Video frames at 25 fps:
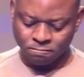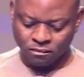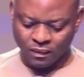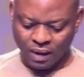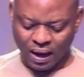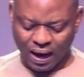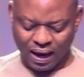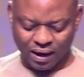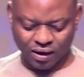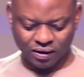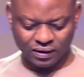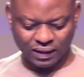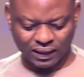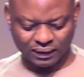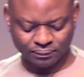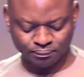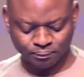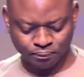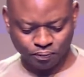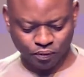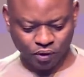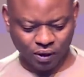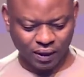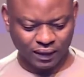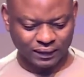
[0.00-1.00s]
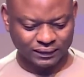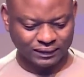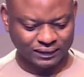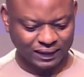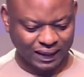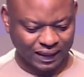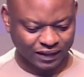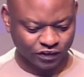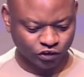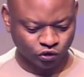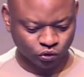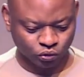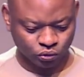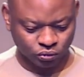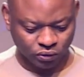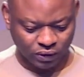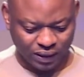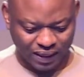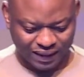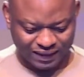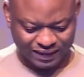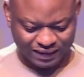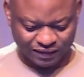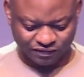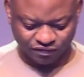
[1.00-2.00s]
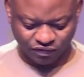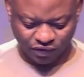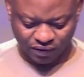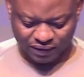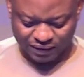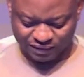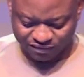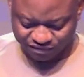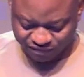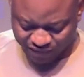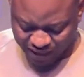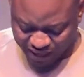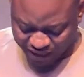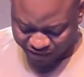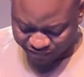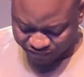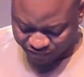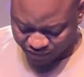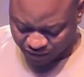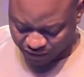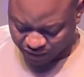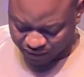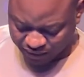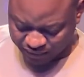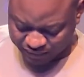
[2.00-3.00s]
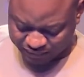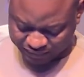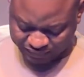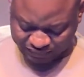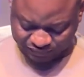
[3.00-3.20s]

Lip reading: Another pointer to a need for revival is